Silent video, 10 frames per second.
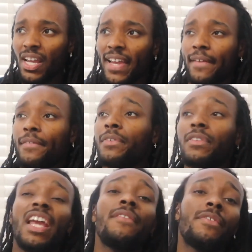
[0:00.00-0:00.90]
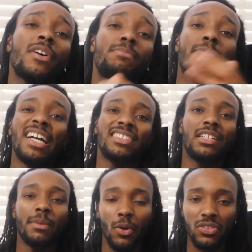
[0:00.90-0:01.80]
even if I was battling
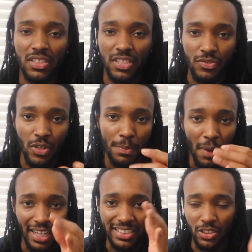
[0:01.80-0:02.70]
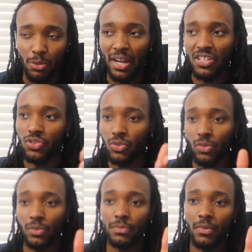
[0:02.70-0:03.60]
imposter syndrome, I still made
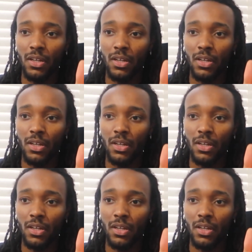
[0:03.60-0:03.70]
sure